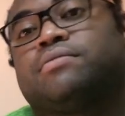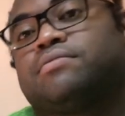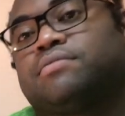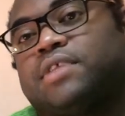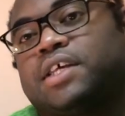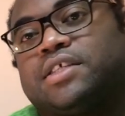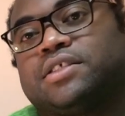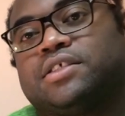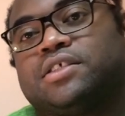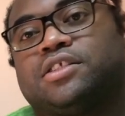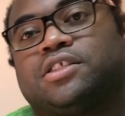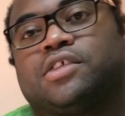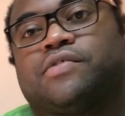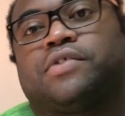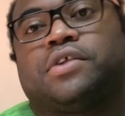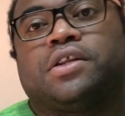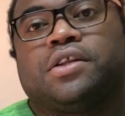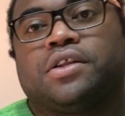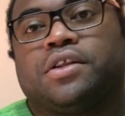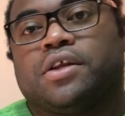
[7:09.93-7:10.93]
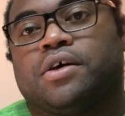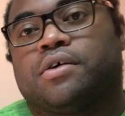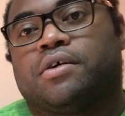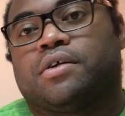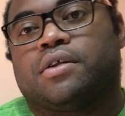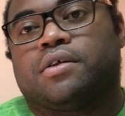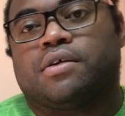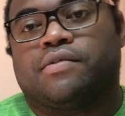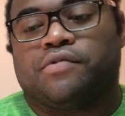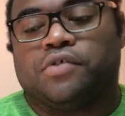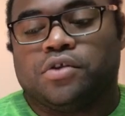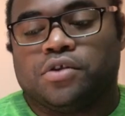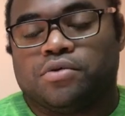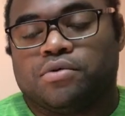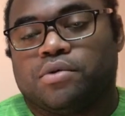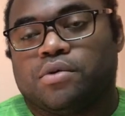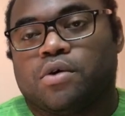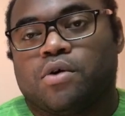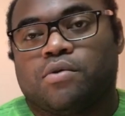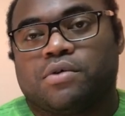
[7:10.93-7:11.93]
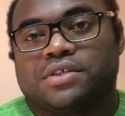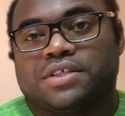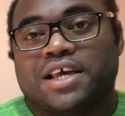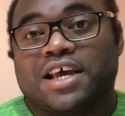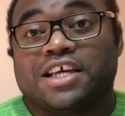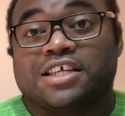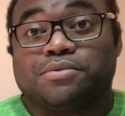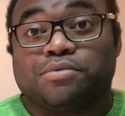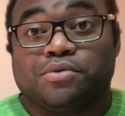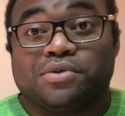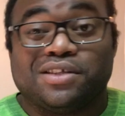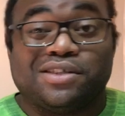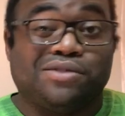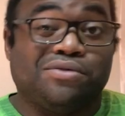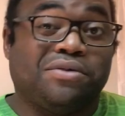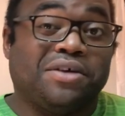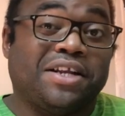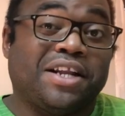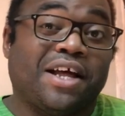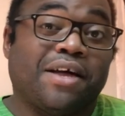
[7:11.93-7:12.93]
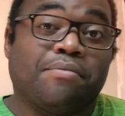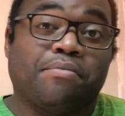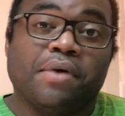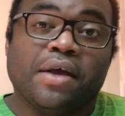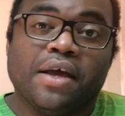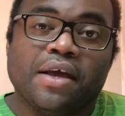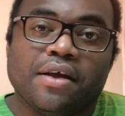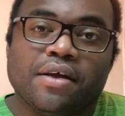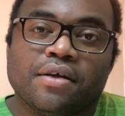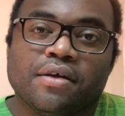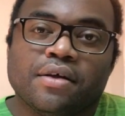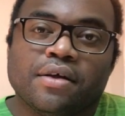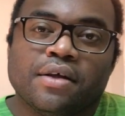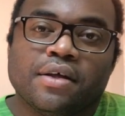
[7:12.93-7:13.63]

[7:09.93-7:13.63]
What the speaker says: That's another thing if you didn't know. If you do owe a tax bill that you cannot pay,